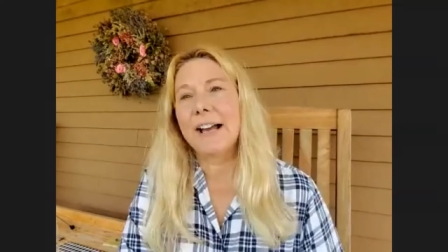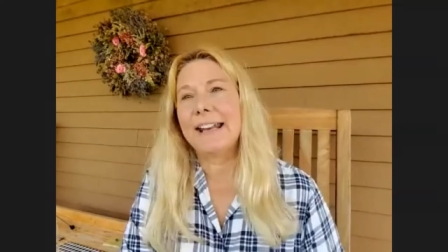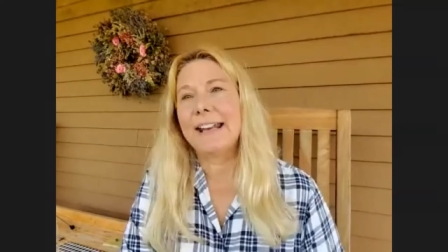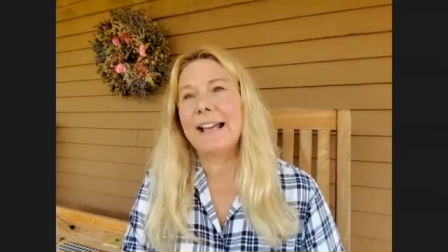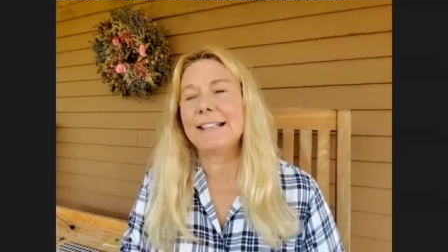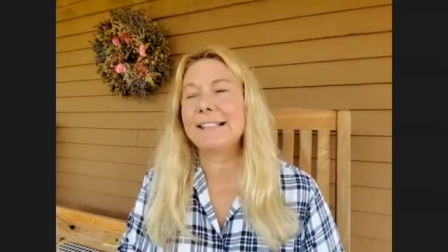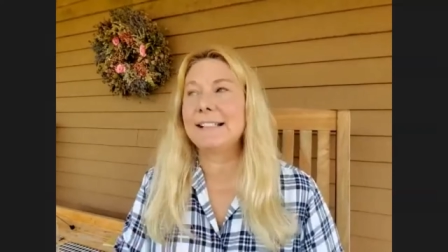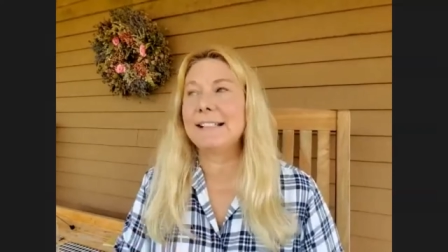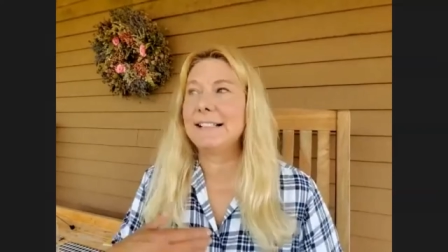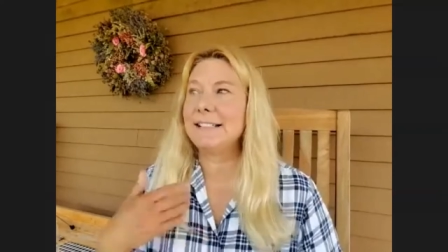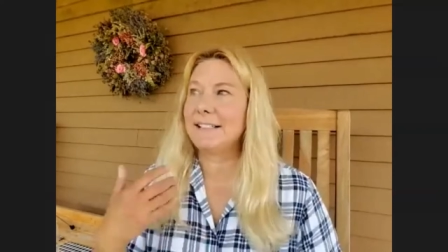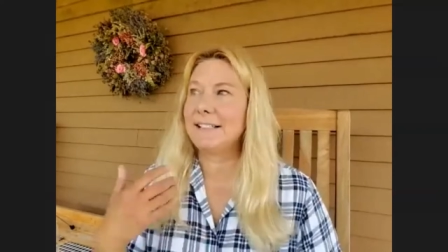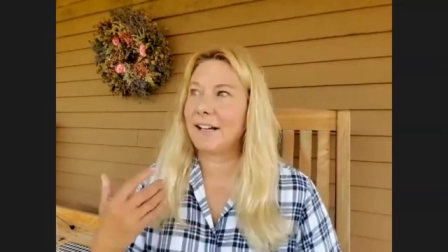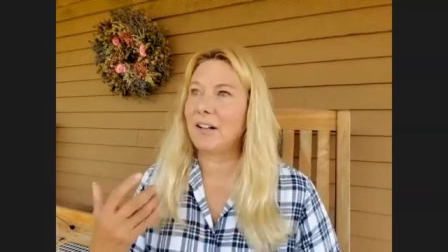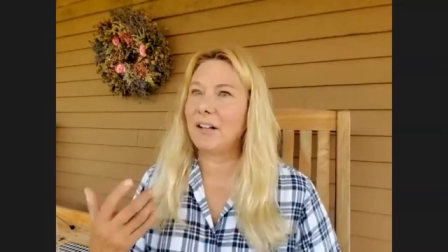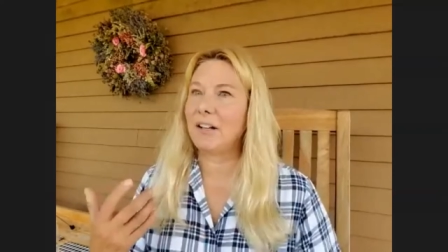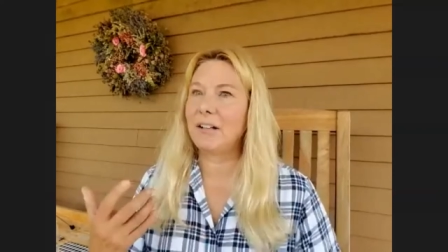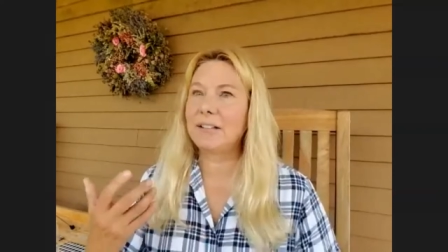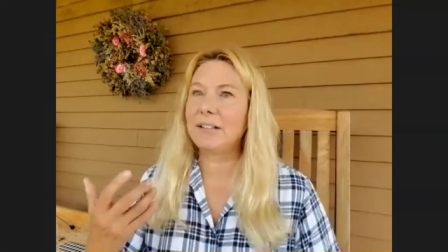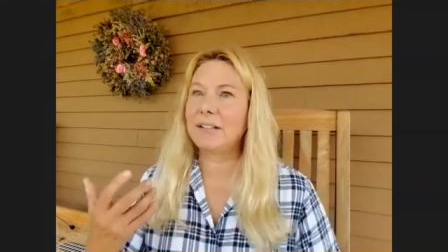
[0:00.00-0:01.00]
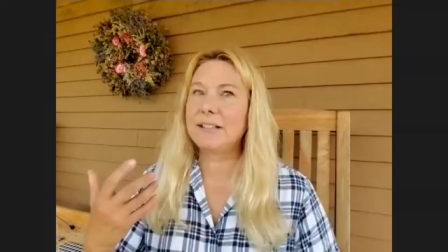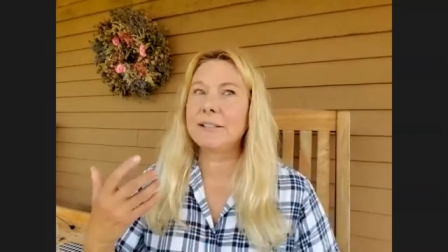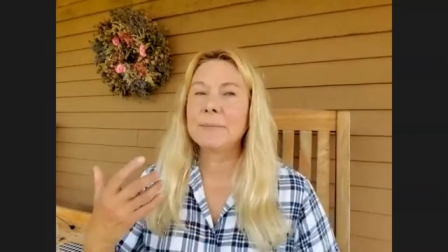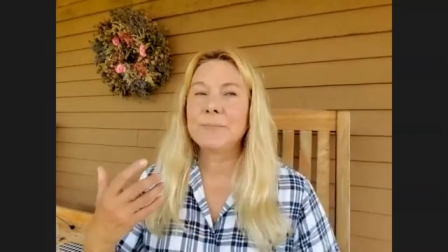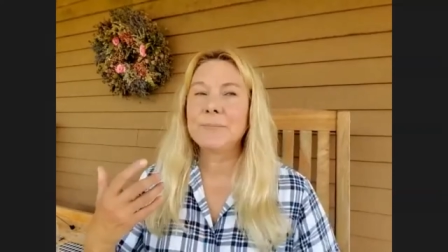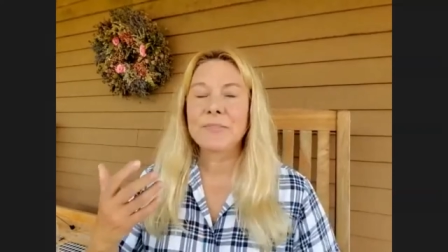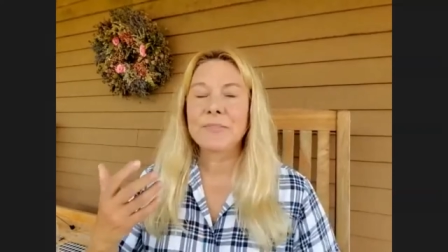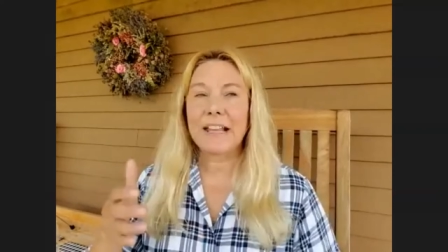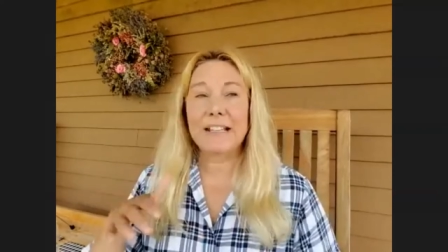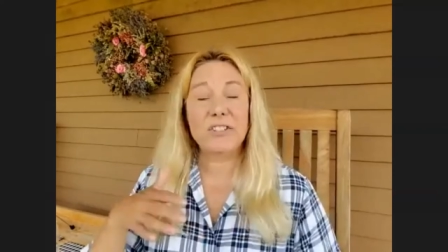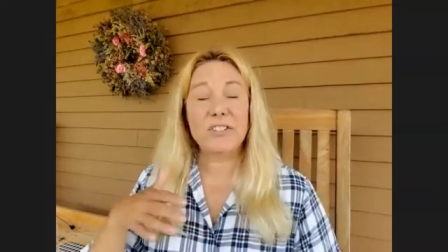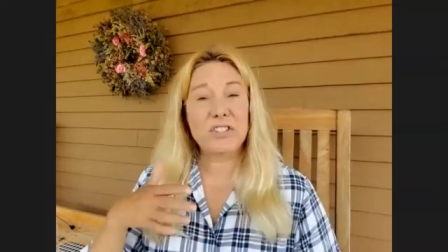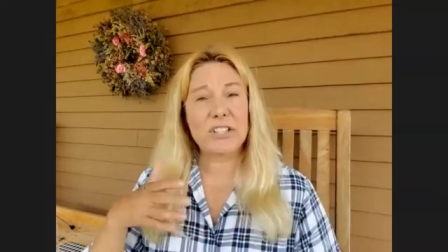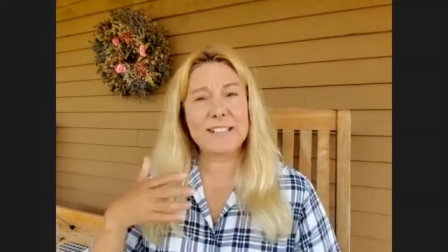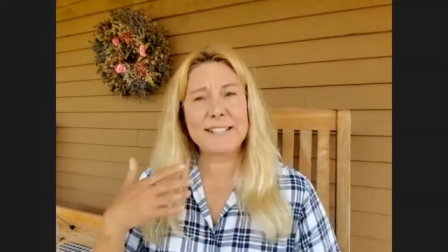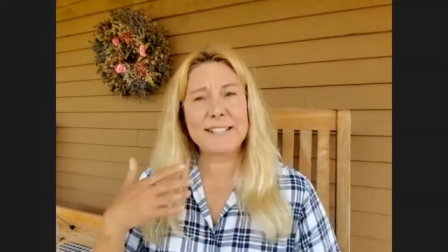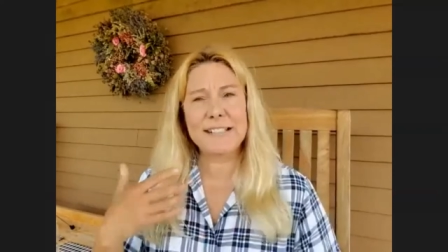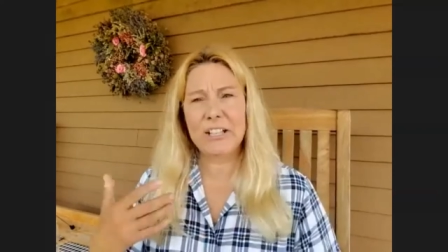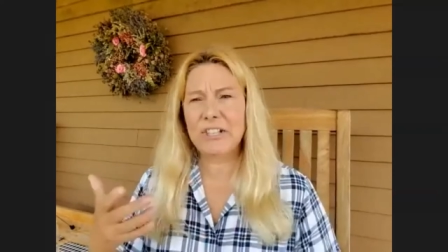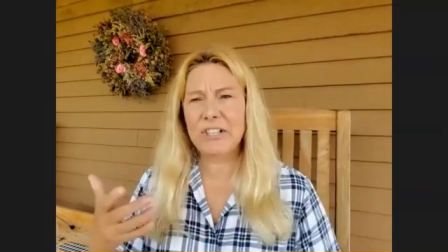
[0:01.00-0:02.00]
And as an adult, it's
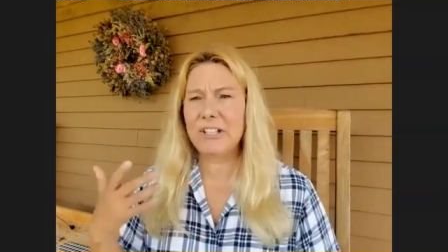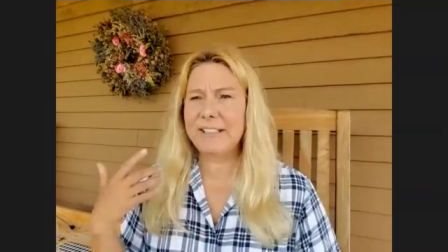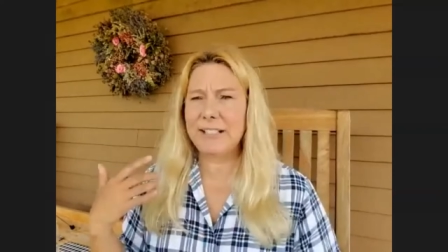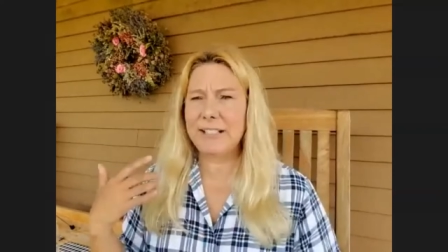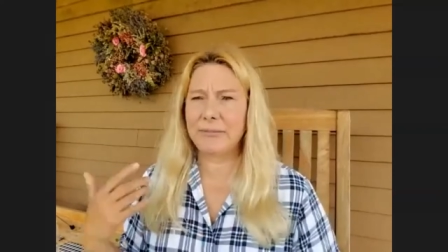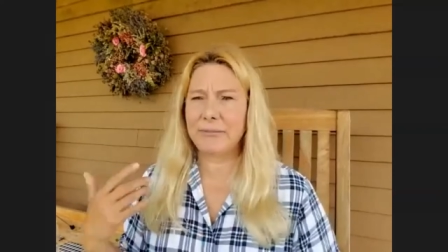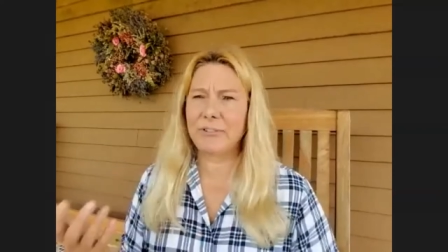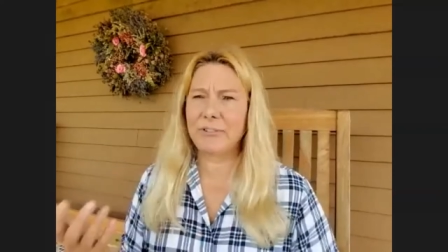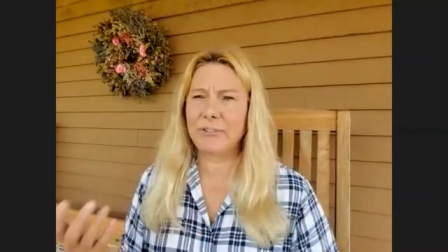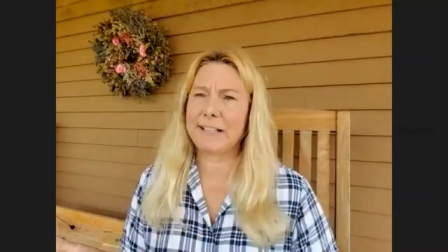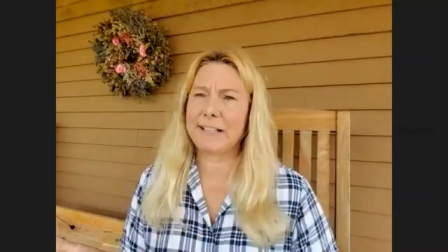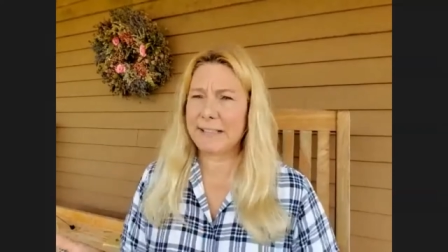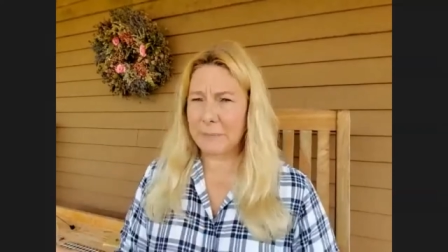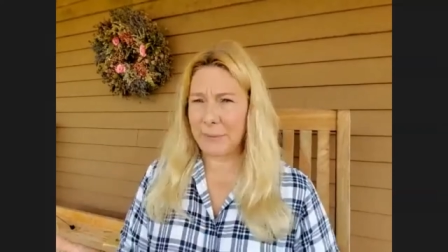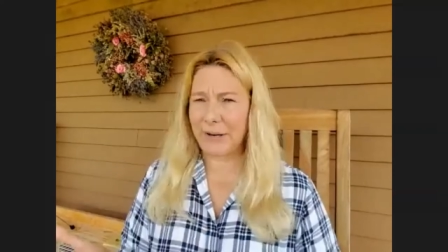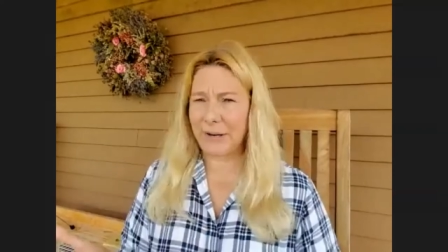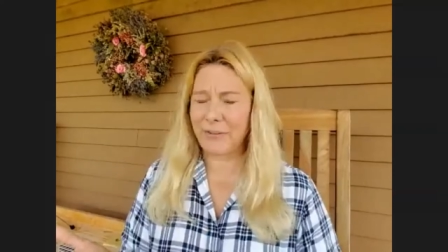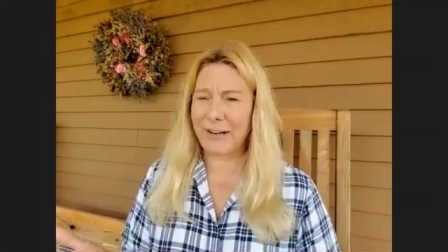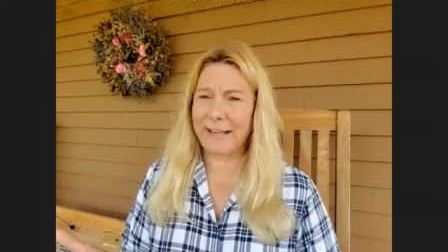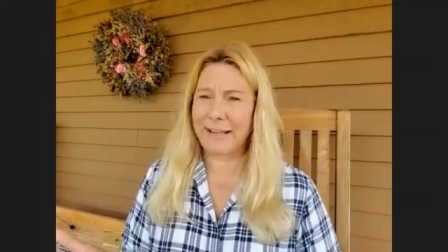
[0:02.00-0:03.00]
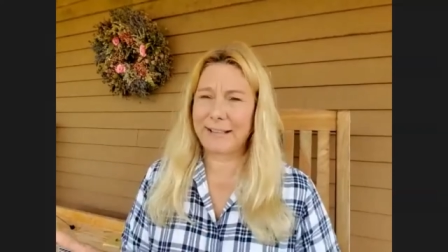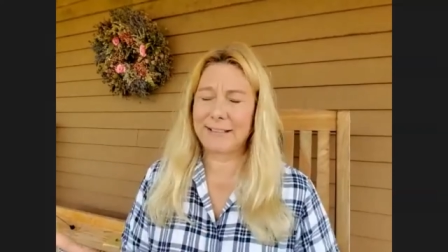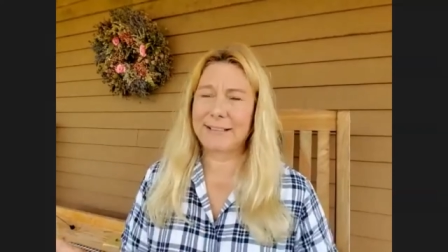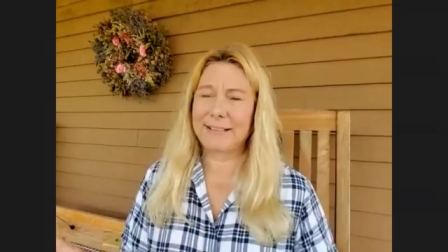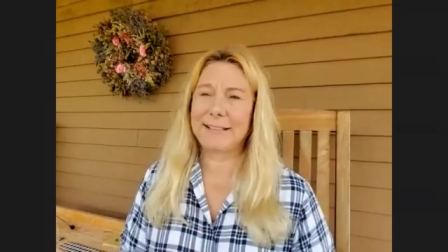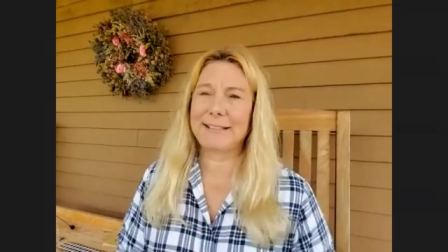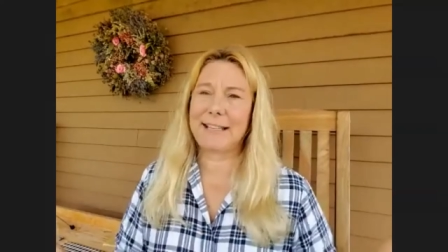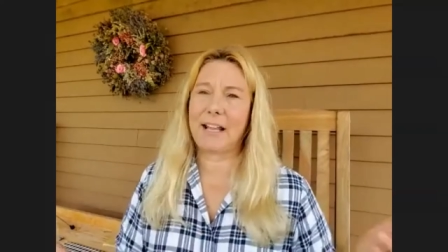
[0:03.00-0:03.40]
just such a different experience